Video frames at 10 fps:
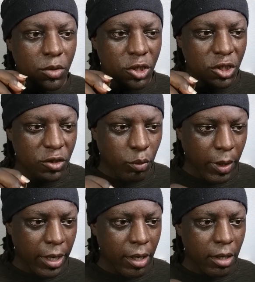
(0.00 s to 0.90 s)

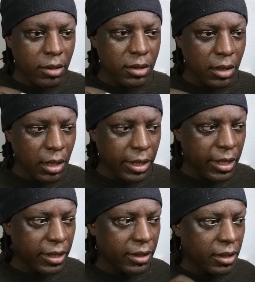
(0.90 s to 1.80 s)
swear to
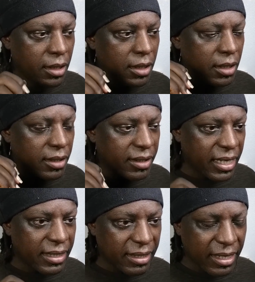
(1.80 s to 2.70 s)
God
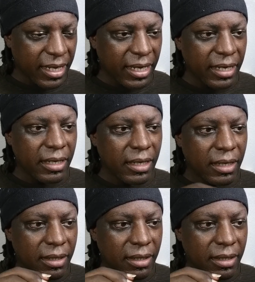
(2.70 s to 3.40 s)
that the